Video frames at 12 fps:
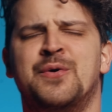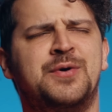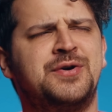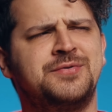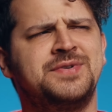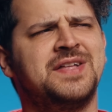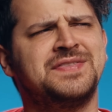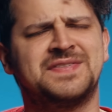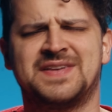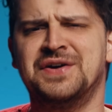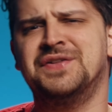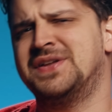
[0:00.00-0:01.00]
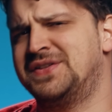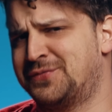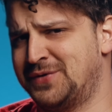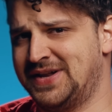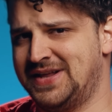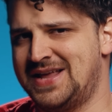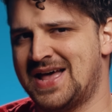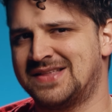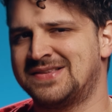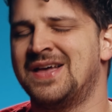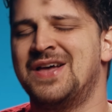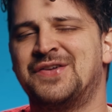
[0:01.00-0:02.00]
We're not skilled in 3D
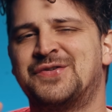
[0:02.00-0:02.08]
yet,